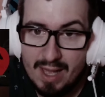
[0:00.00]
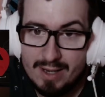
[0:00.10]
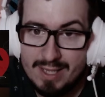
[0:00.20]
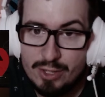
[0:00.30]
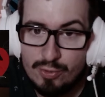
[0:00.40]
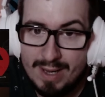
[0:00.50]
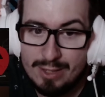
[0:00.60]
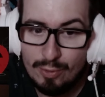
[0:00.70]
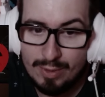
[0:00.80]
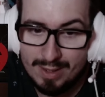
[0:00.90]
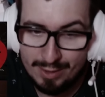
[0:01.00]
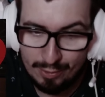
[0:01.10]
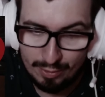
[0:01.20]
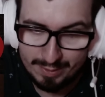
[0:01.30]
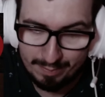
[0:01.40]
They're trying to learn
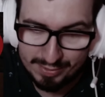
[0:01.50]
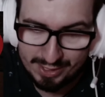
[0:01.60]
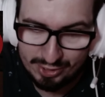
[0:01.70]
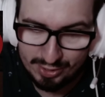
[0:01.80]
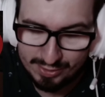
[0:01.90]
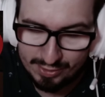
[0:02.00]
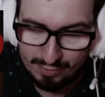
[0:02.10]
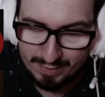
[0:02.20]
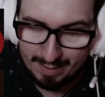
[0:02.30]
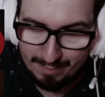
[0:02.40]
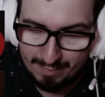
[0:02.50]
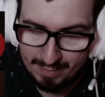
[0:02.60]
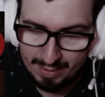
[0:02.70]
all the positions of them.